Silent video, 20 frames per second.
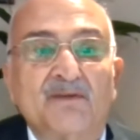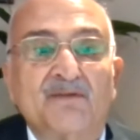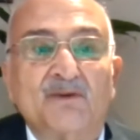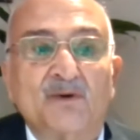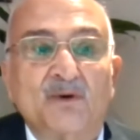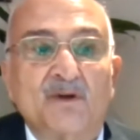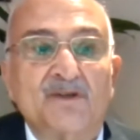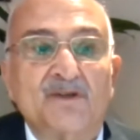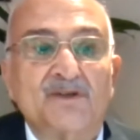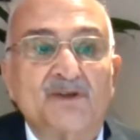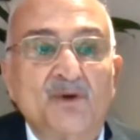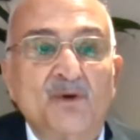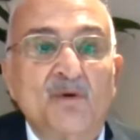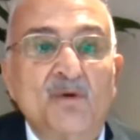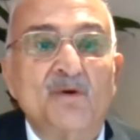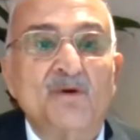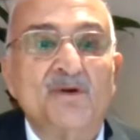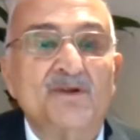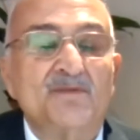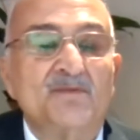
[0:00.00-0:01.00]
of course,
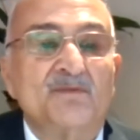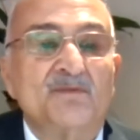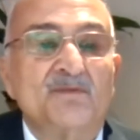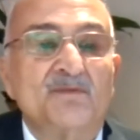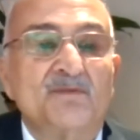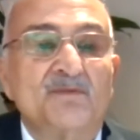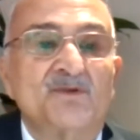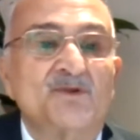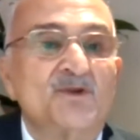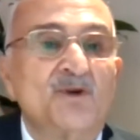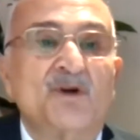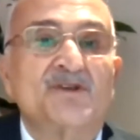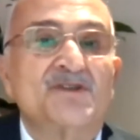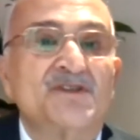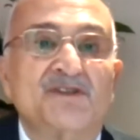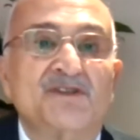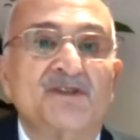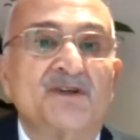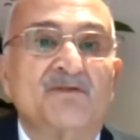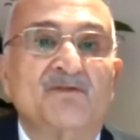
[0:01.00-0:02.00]
huge
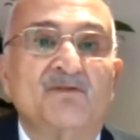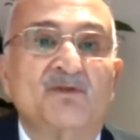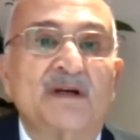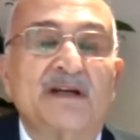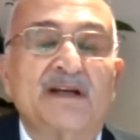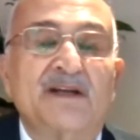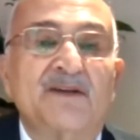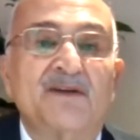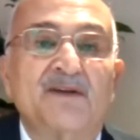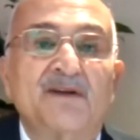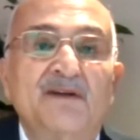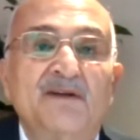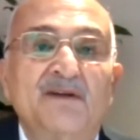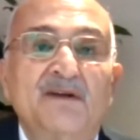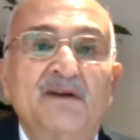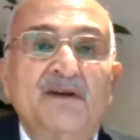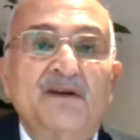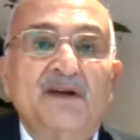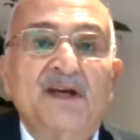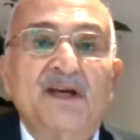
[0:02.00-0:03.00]
sources of wealth
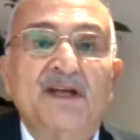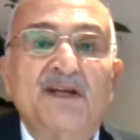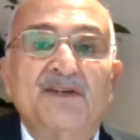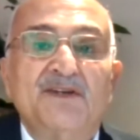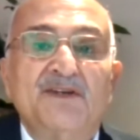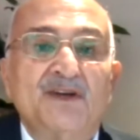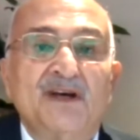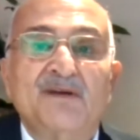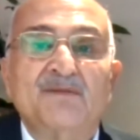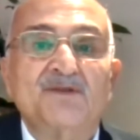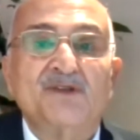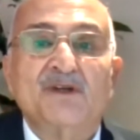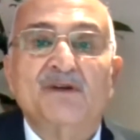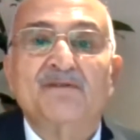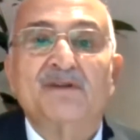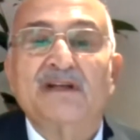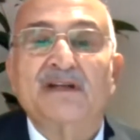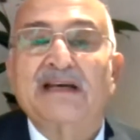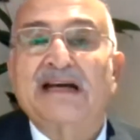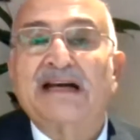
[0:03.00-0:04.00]
in terms
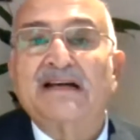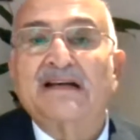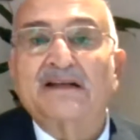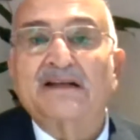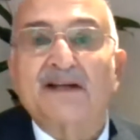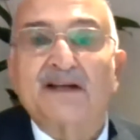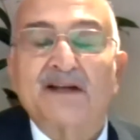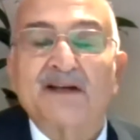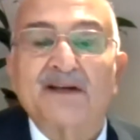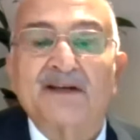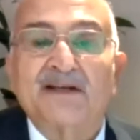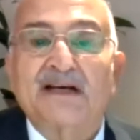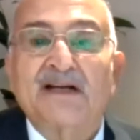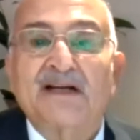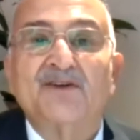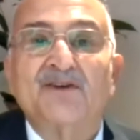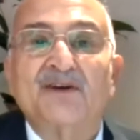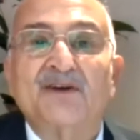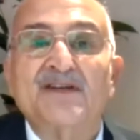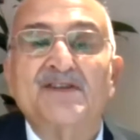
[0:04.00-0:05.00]
of the
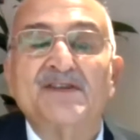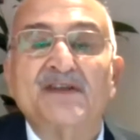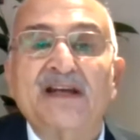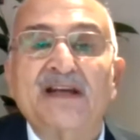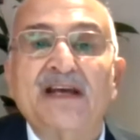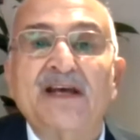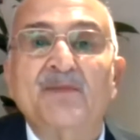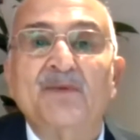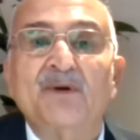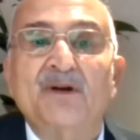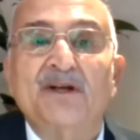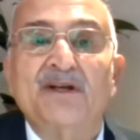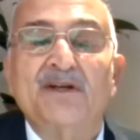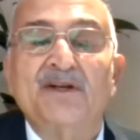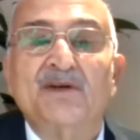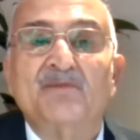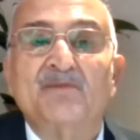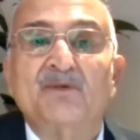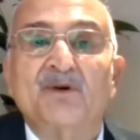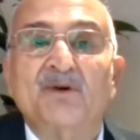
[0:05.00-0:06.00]
countries neighboring
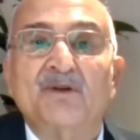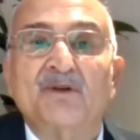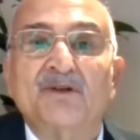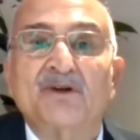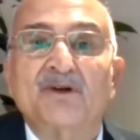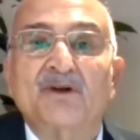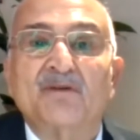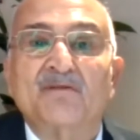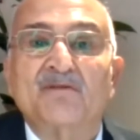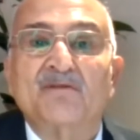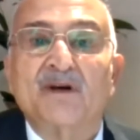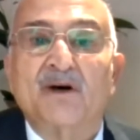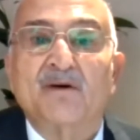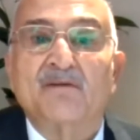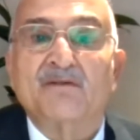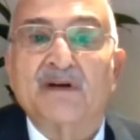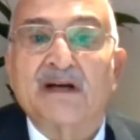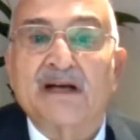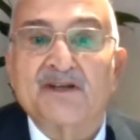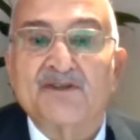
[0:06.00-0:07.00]
the border
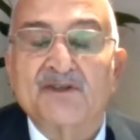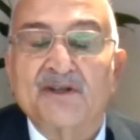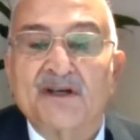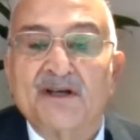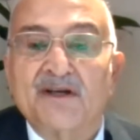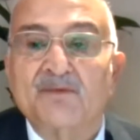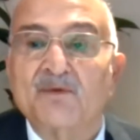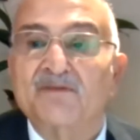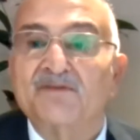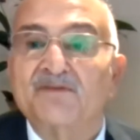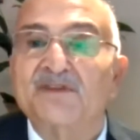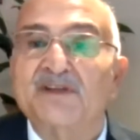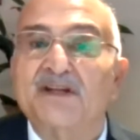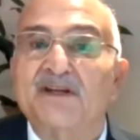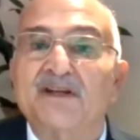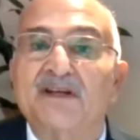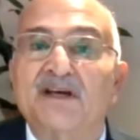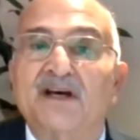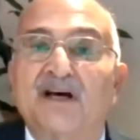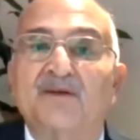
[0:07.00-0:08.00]
of Russia. We've
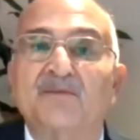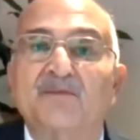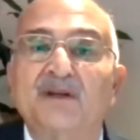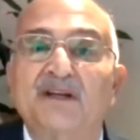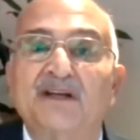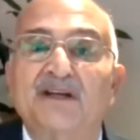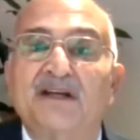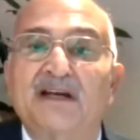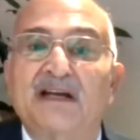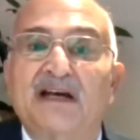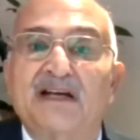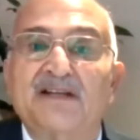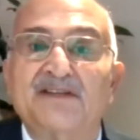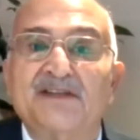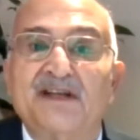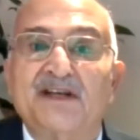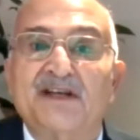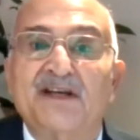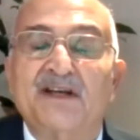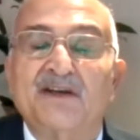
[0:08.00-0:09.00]
seen the
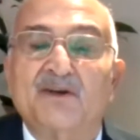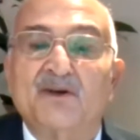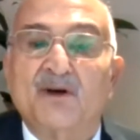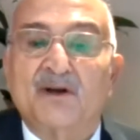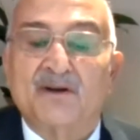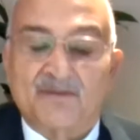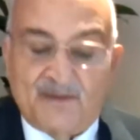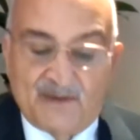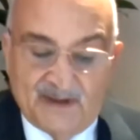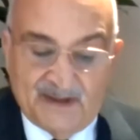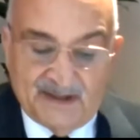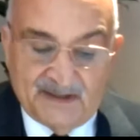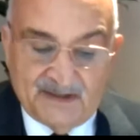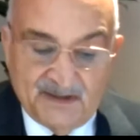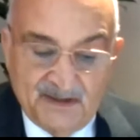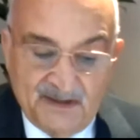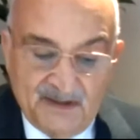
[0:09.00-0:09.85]
Armenian-Azeri conflict.